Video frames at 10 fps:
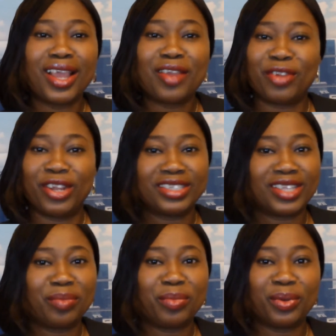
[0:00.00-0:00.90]
For
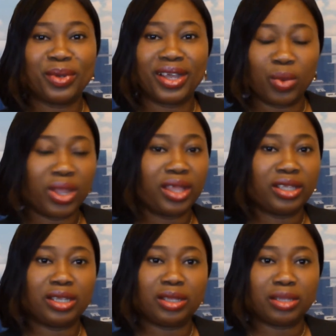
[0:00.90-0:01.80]
example,
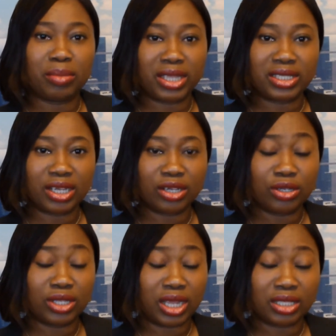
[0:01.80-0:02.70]
they might tell
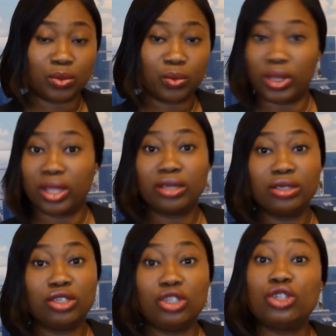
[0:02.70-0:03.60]
you that,
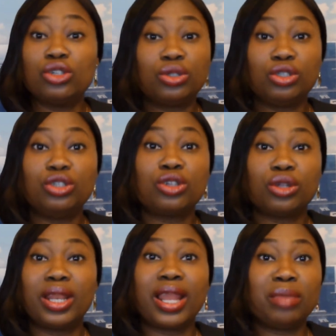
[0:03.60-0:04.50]
well, you
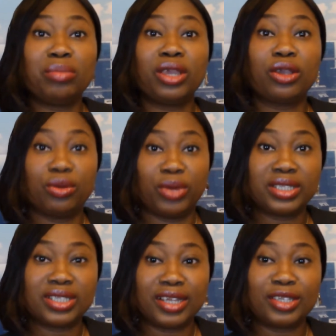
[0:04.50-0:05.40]
don't like being
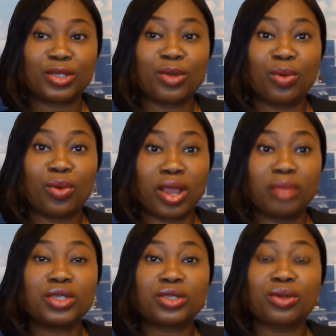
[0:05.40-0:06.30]
corrected, so
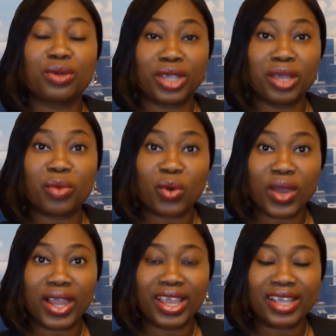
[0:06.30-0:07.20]
I'm just going to keep
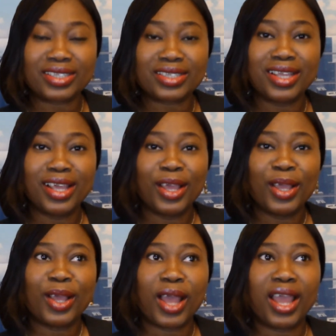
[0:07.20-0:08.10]
quiet.
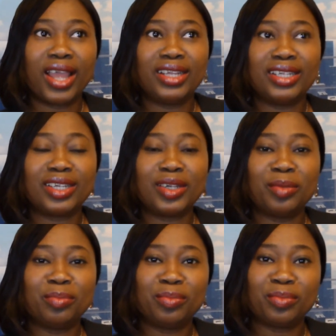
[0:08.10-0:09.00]
And
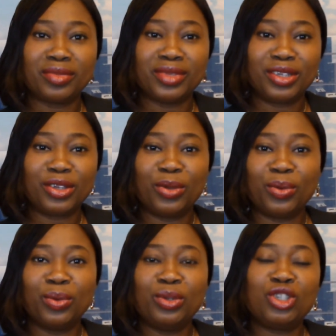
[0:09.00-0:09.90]

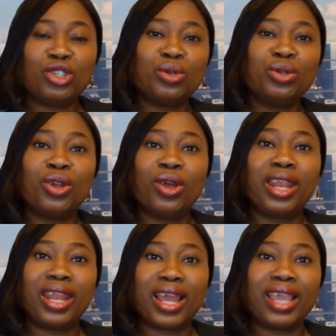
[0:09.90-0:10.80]
you not
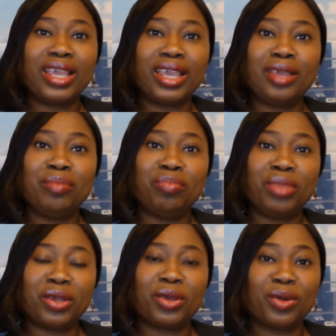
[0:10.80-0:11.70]
liking
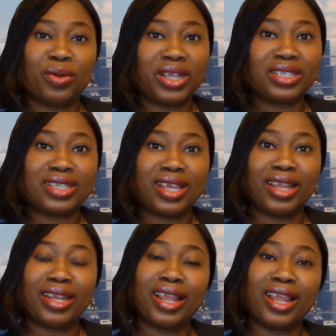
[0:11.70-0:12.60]
being
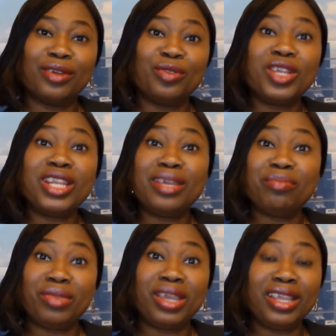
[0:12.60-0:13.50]
corrected
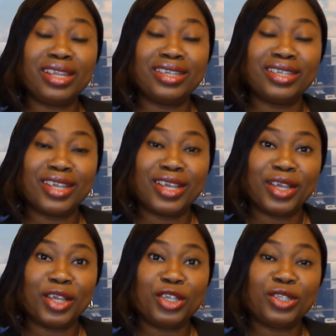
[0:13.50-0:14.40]
really mean
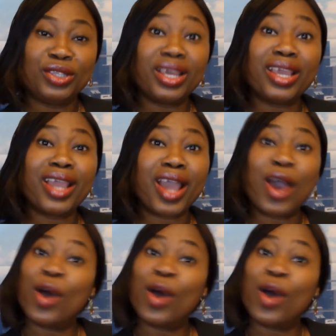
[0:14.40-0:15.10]
they are